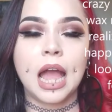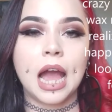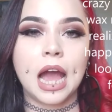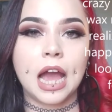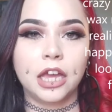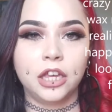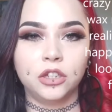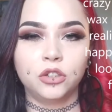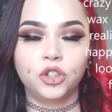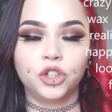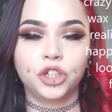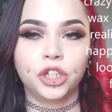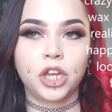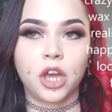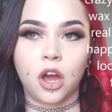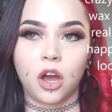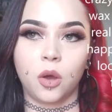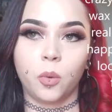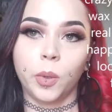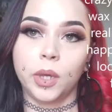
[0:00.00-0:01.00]
I usually
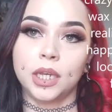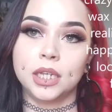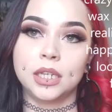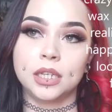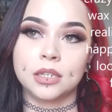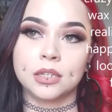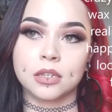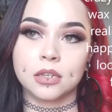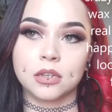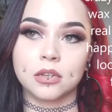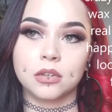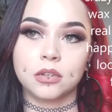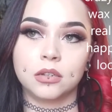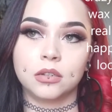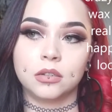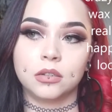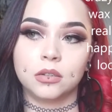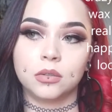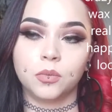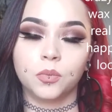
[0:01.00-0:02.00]
always
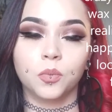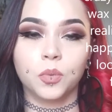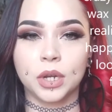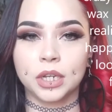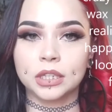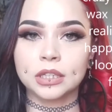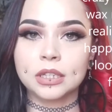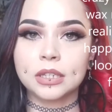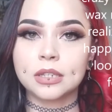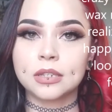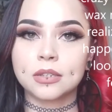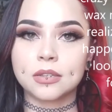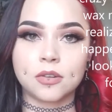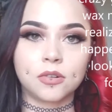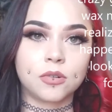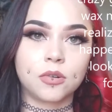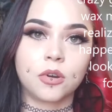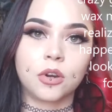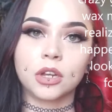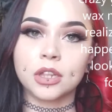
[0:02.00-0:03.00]
rinse
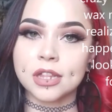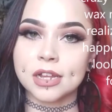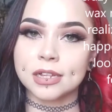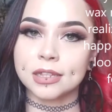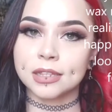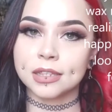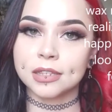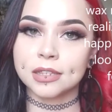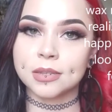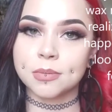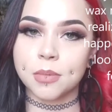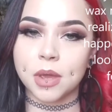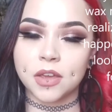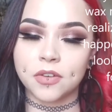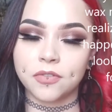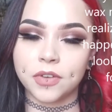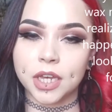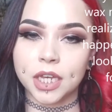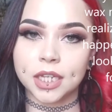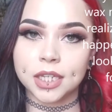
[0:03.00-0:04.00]
or cleanse my
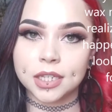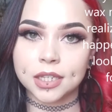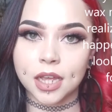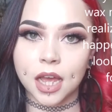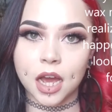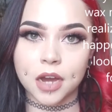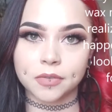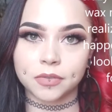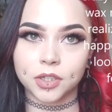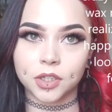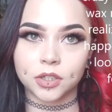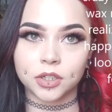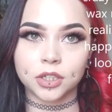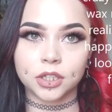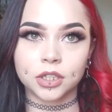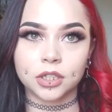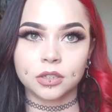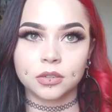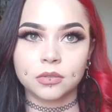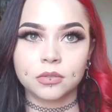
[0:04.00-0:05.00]
face
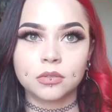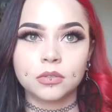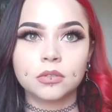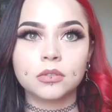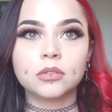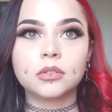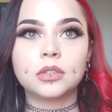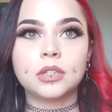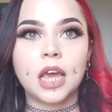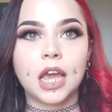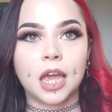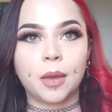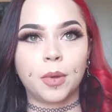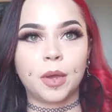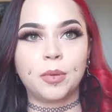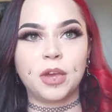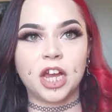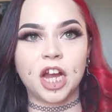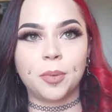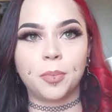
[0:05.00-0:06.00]
after taking my
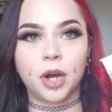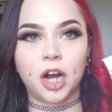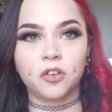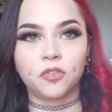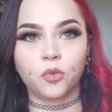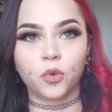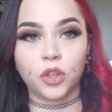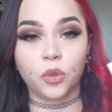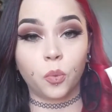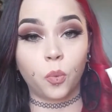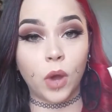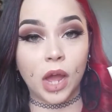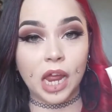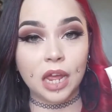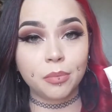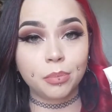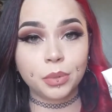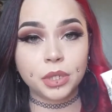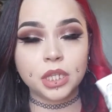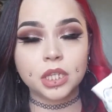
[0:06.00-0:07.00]
makeup off with
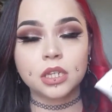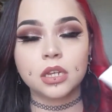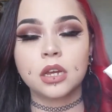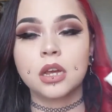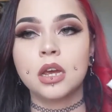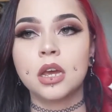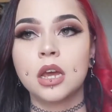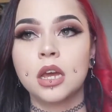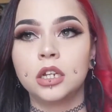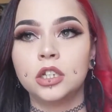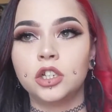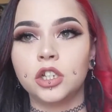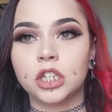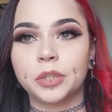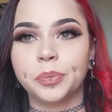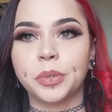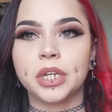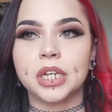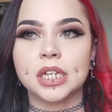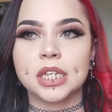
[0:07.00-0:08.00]
wipes,
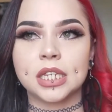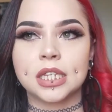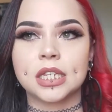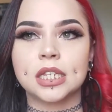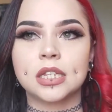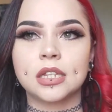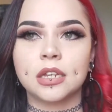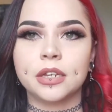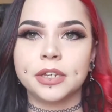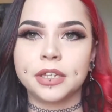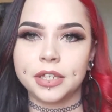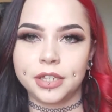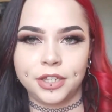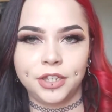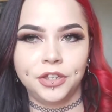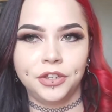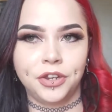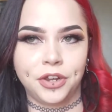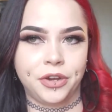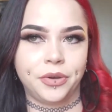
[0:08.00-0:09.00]
just because,
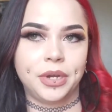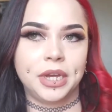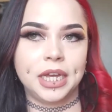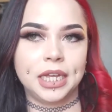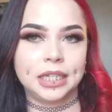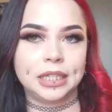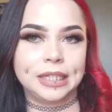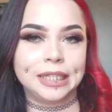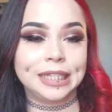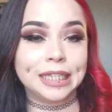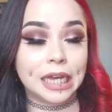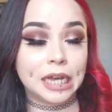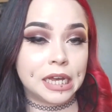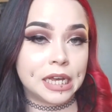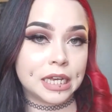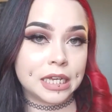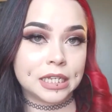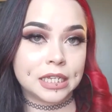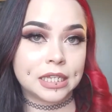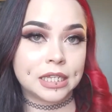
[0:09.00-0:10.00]
you know, it
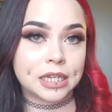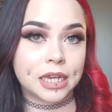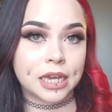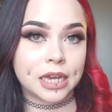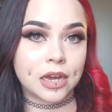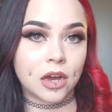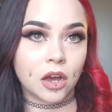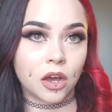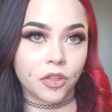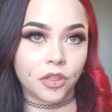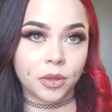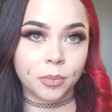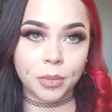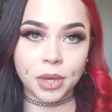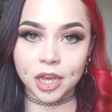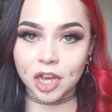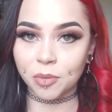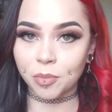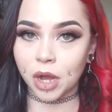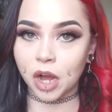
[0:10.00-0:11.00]
does get all the
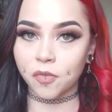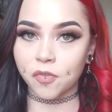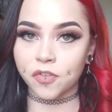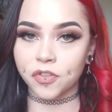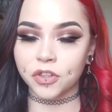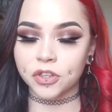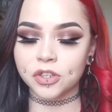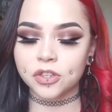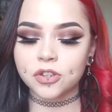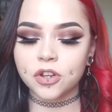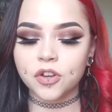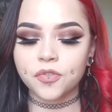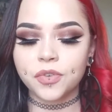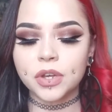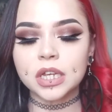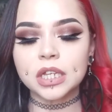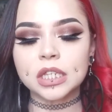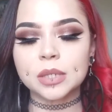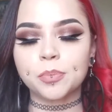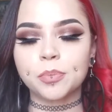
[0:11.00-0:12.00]
makeup off of the
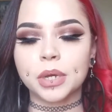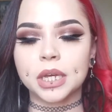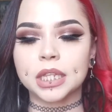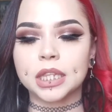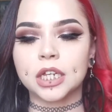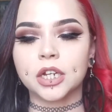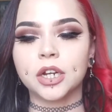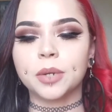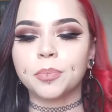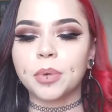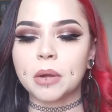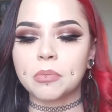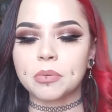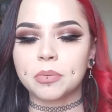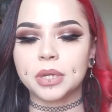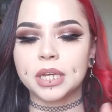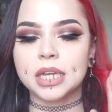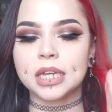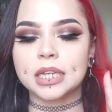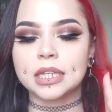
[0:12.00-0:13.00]
surface, but there
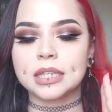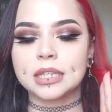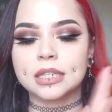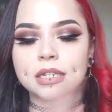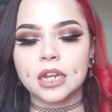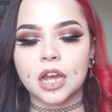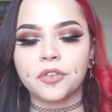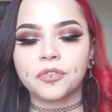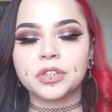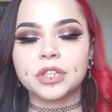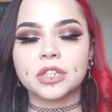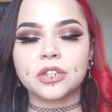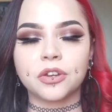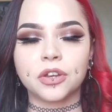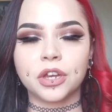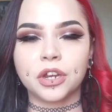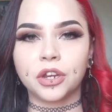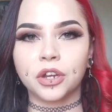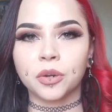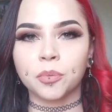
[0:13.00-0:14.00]
probably is stuff still
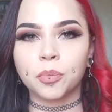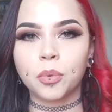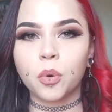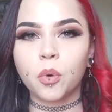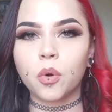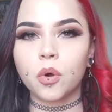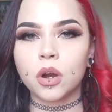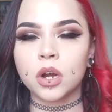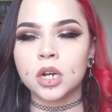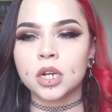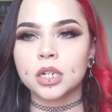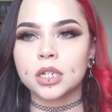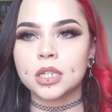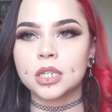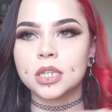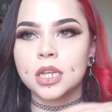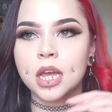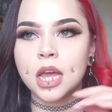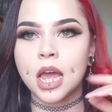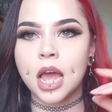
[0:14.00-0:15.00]
in your
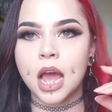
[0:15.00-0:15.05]
pores,